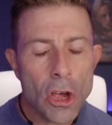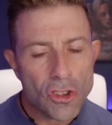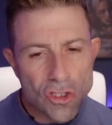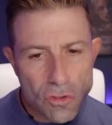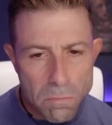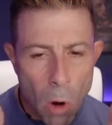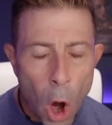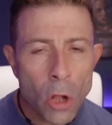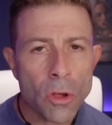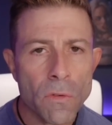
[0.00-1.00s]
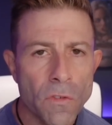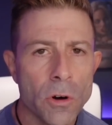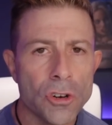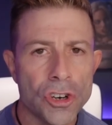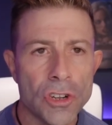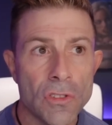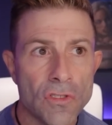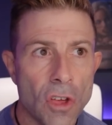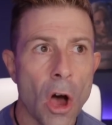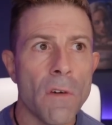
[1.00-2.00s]
smaller
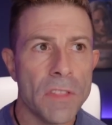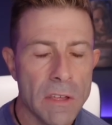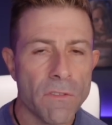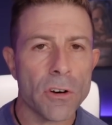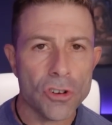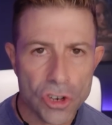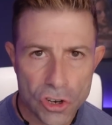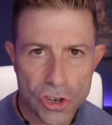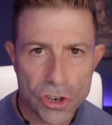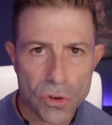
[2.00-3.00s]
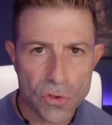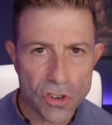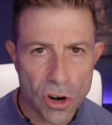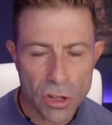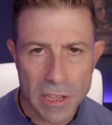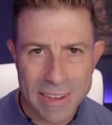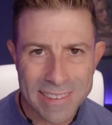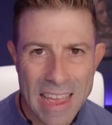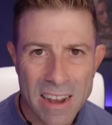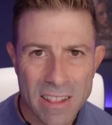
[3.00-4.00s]
versions of the version two Starlink
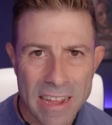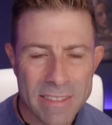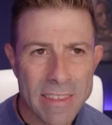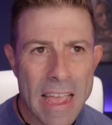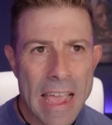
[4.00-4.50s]
satellites.